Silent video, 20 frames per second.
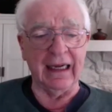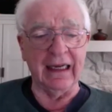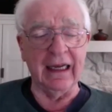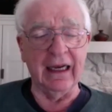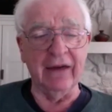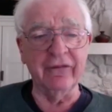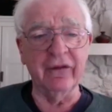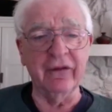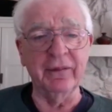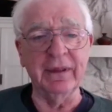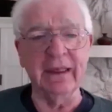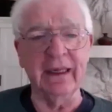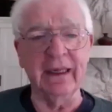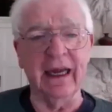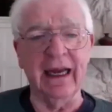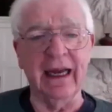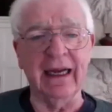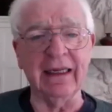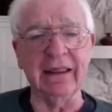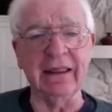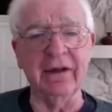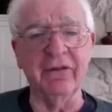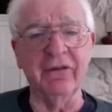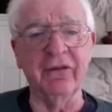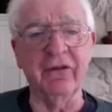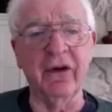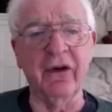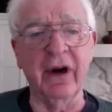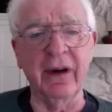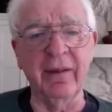government act of
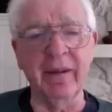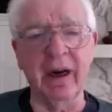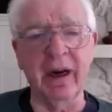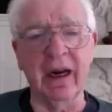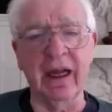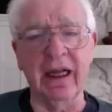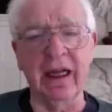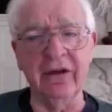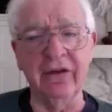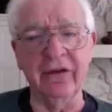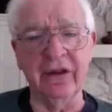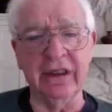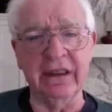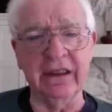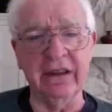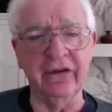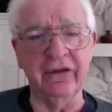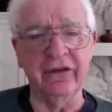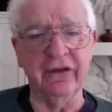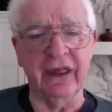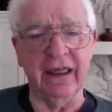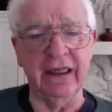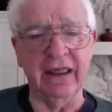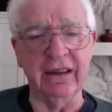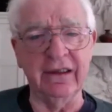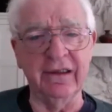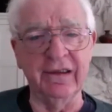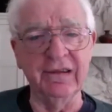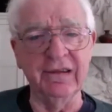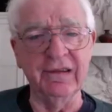criminalizing
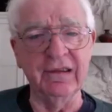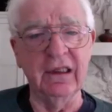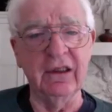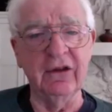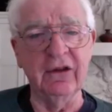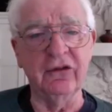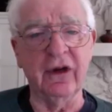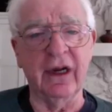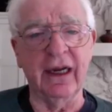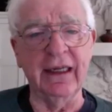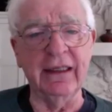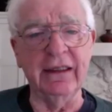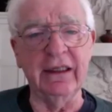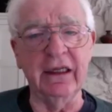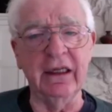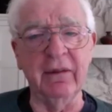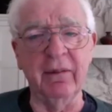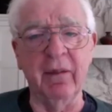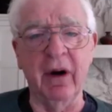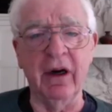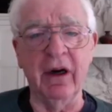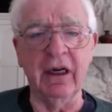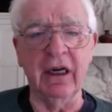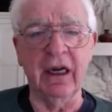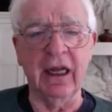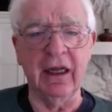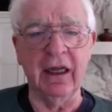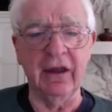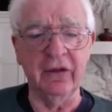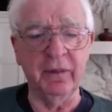dissent, trying to
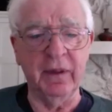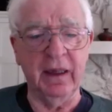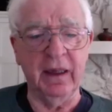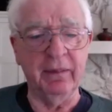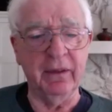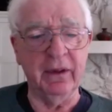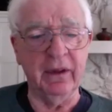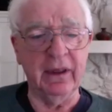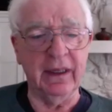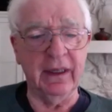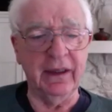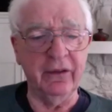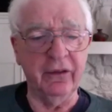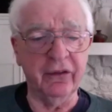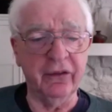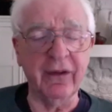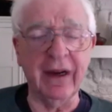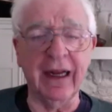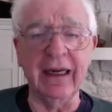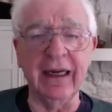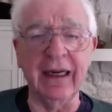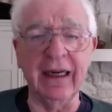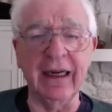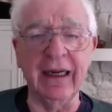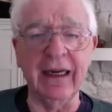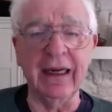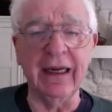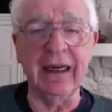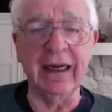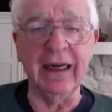demoralize people, and threat
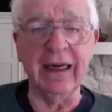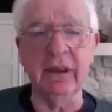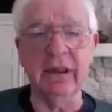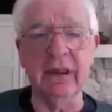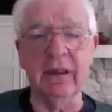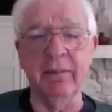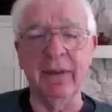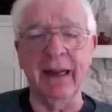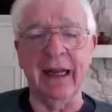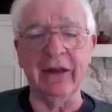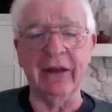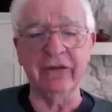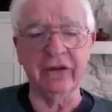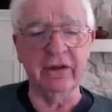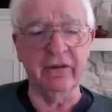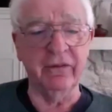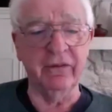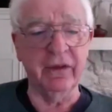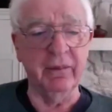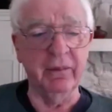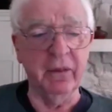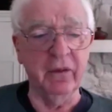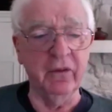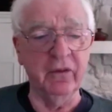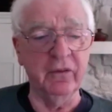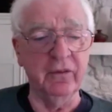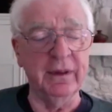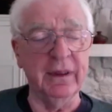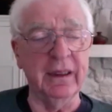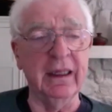to put the best of the
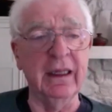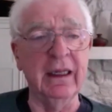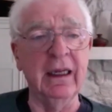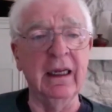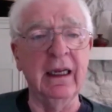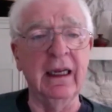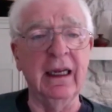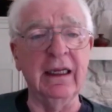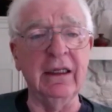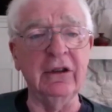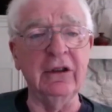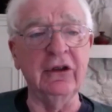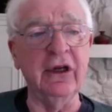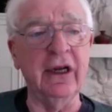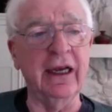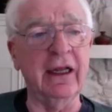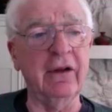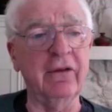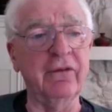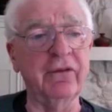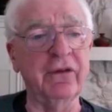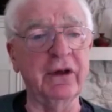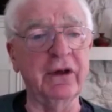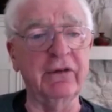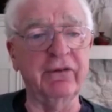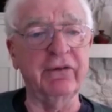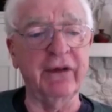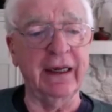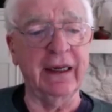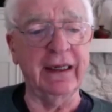movement in jail for
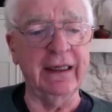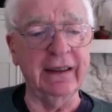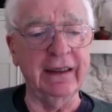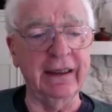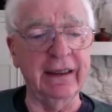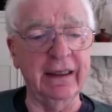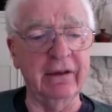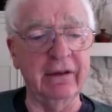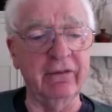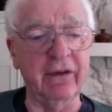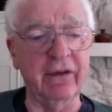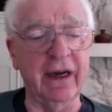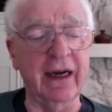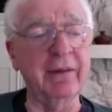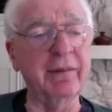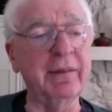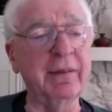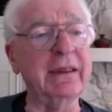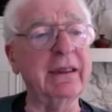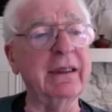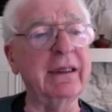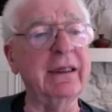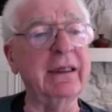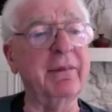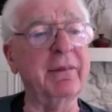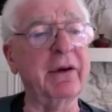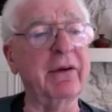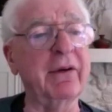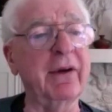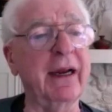defending the environment and
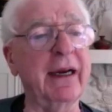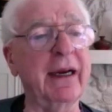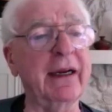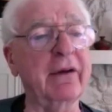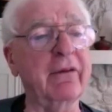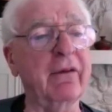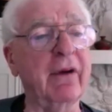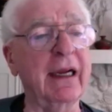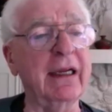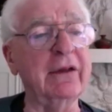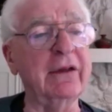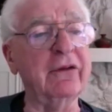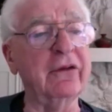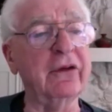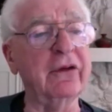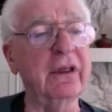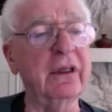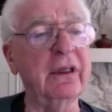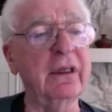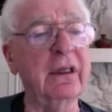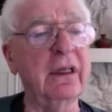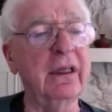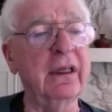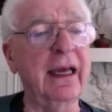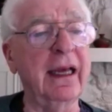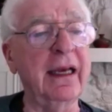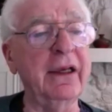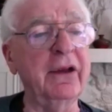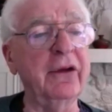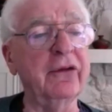democratic rights.
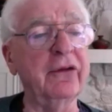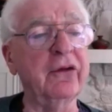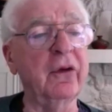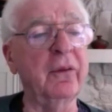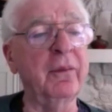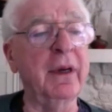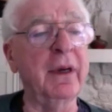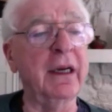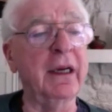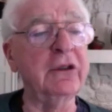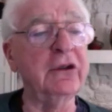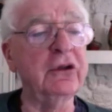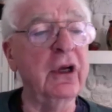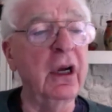Thank you so much.